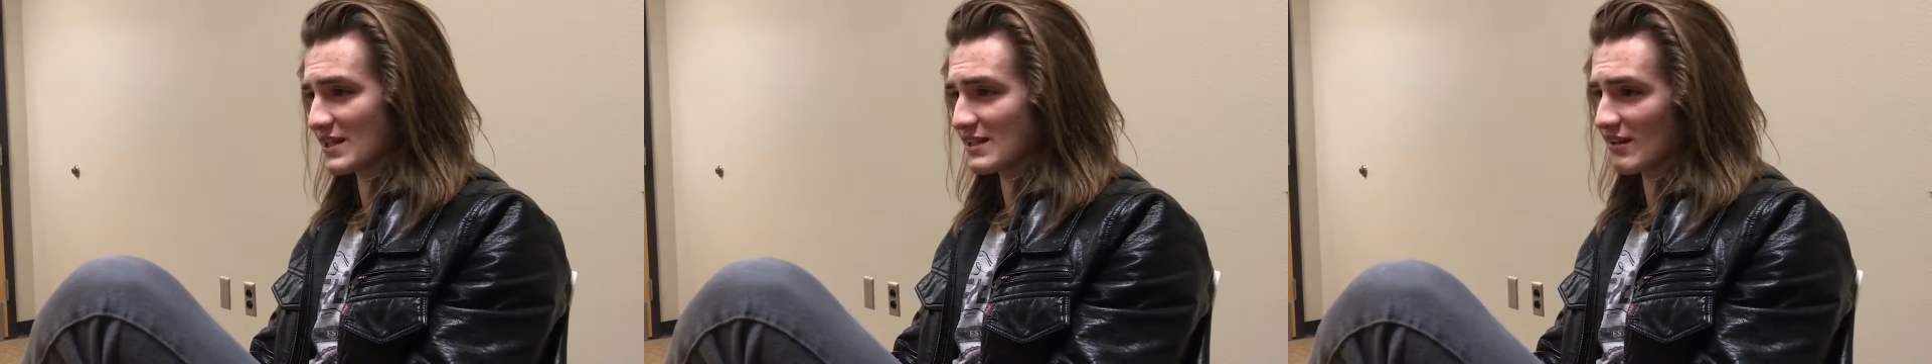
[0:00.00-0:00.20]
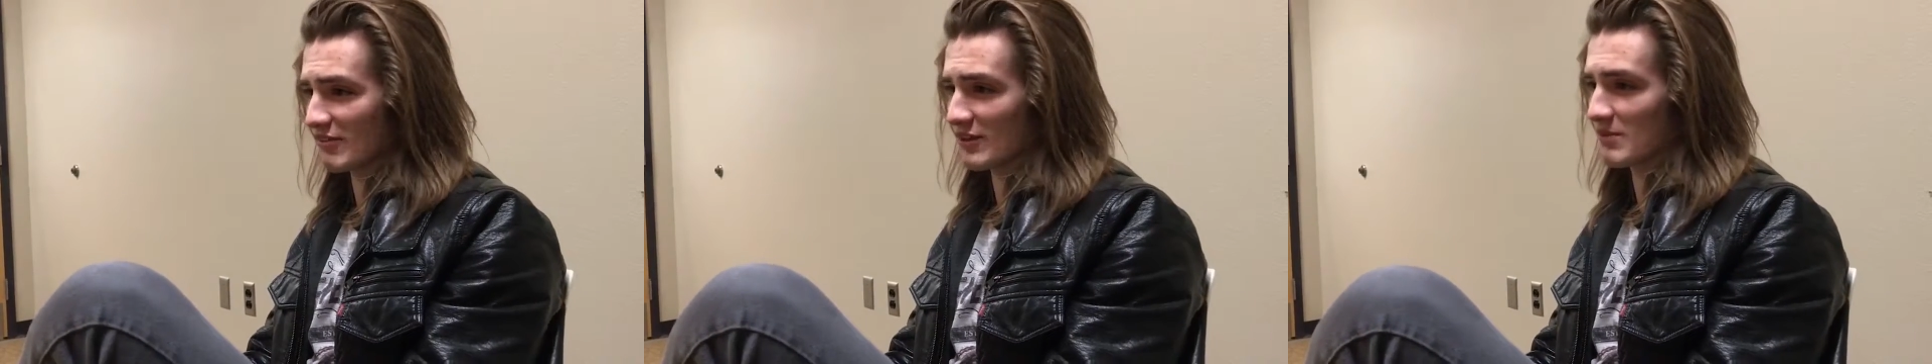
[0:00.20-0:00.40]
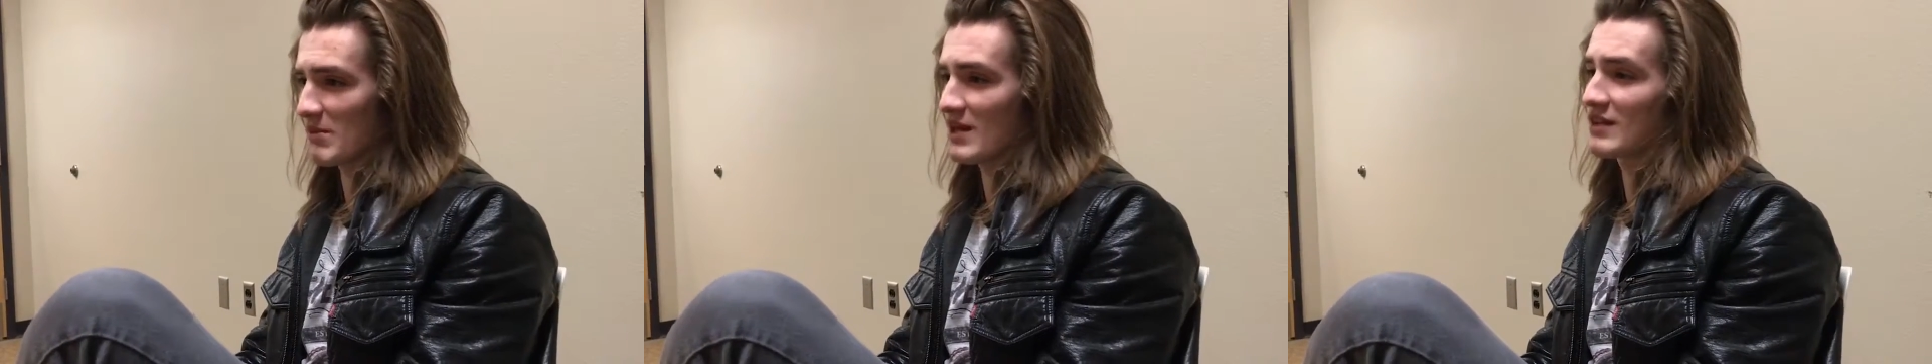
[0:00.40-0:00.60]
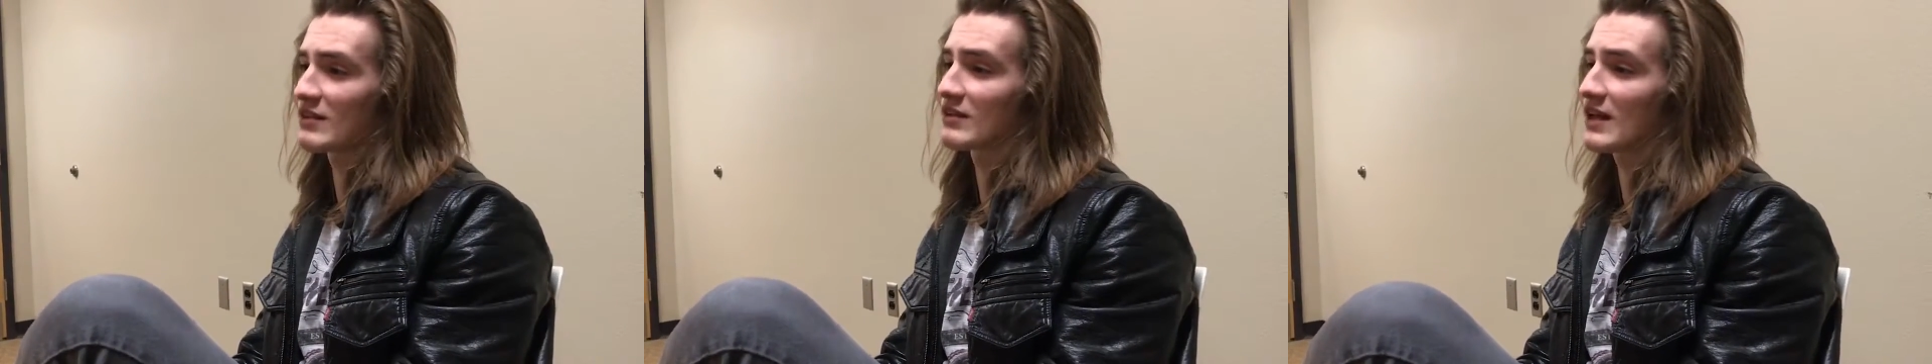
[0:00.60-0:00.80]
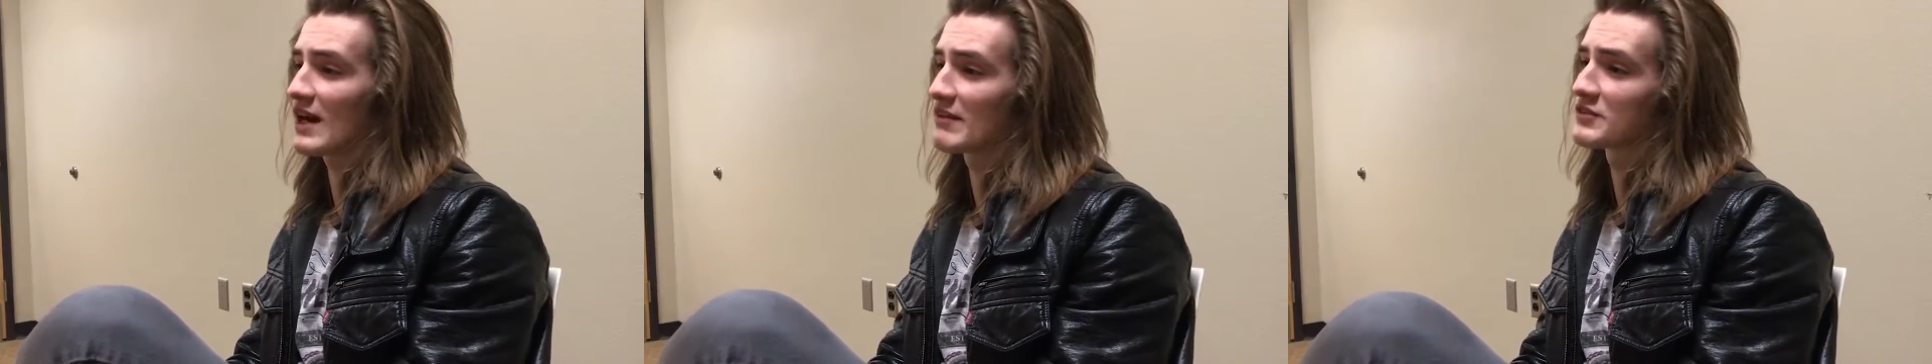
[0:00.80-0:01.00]
definitely made
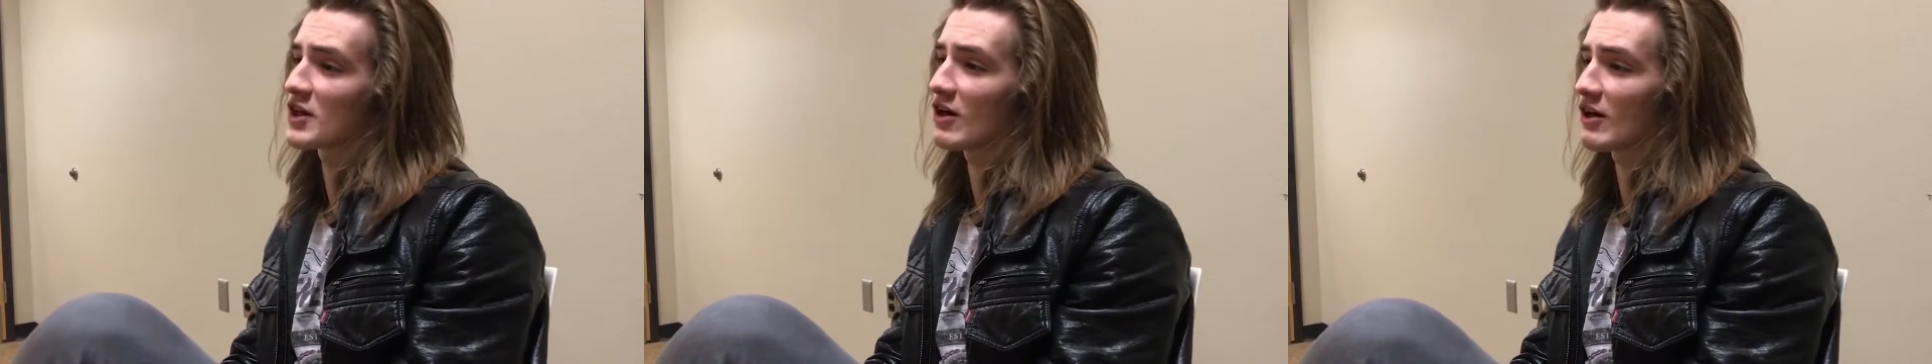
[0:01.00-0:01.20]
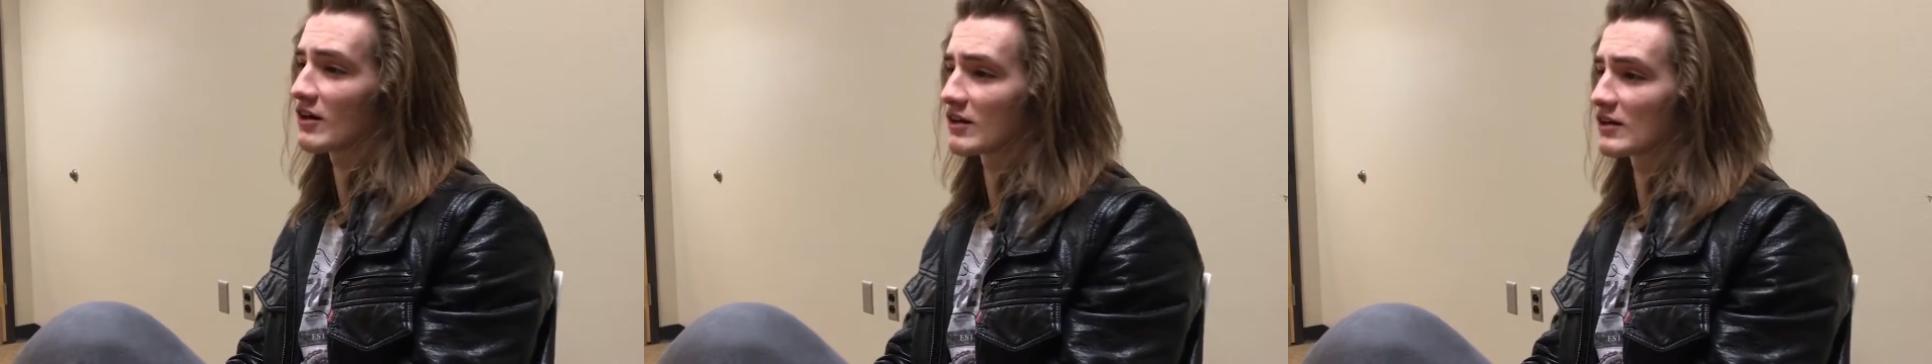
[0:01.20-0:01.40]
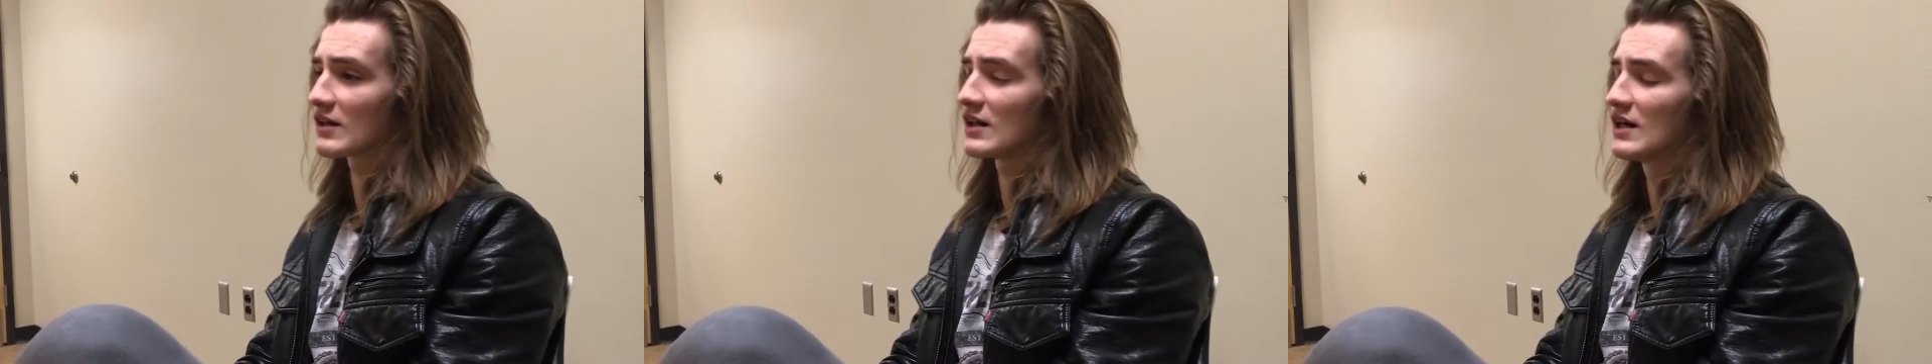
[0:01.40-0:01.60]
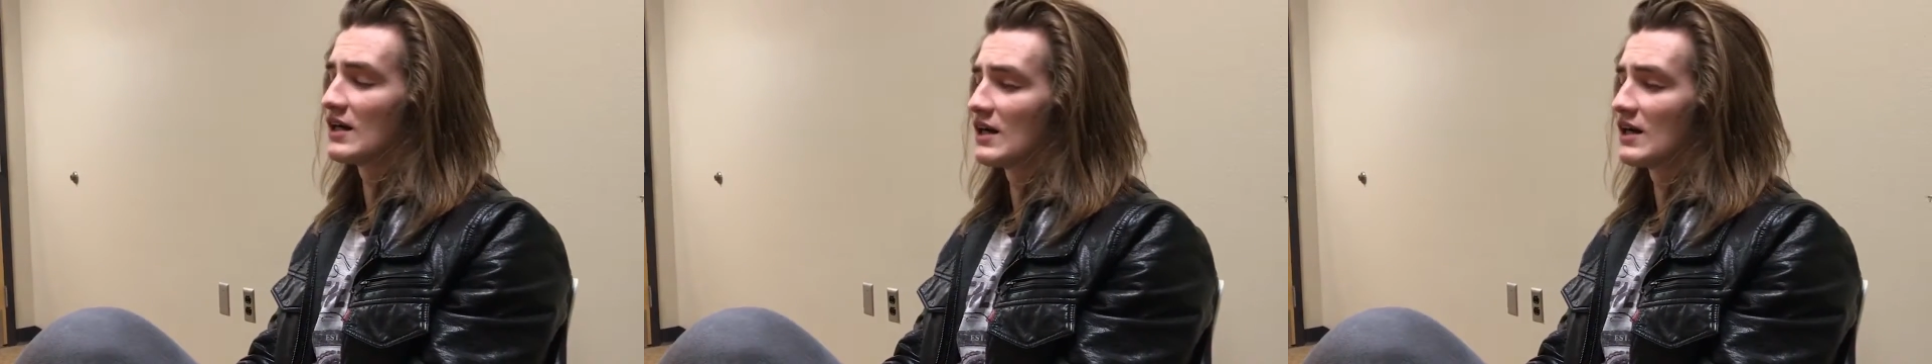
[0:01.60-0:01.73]
their lives harder.